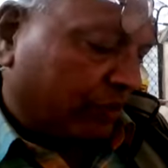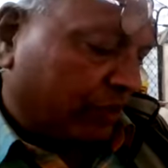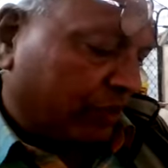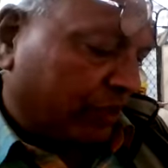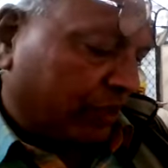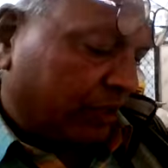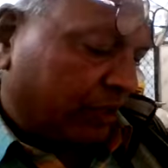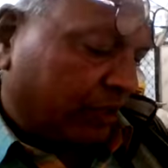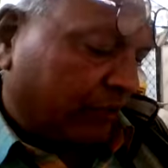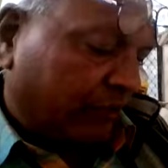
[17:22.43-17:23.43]
A great
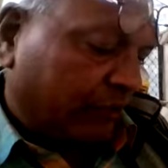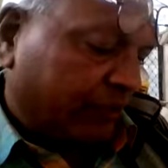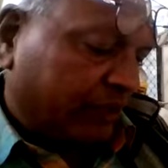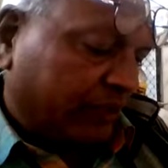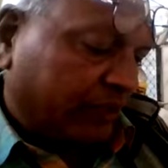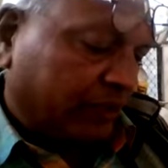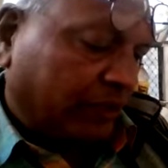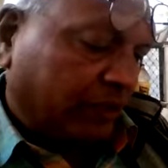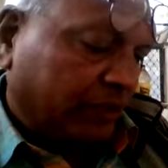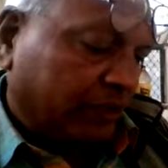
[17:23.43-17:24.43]
degree of competence is
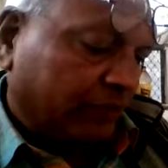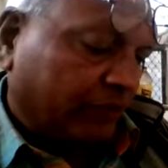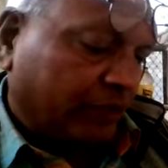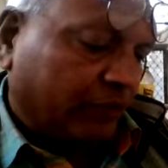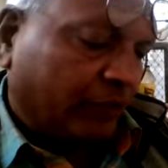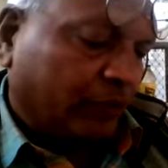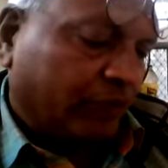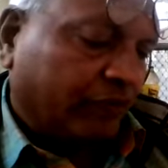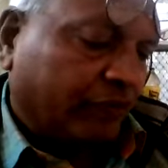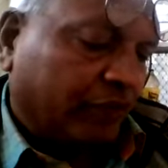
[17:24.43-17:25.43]
needed for disposal
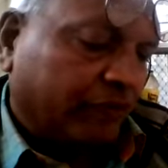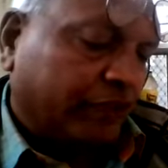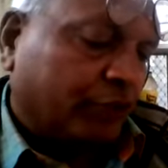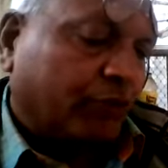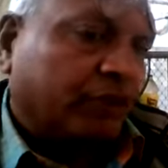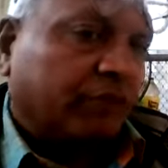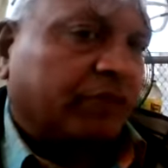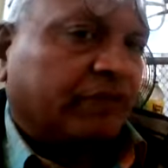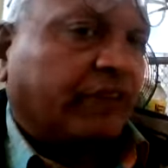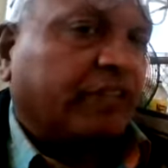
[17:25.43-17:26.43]
of following
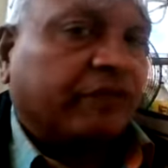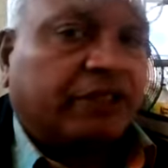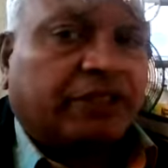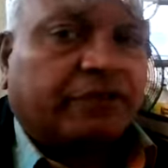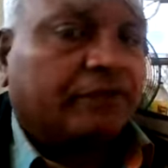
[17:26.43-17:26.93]
responsibilities actively.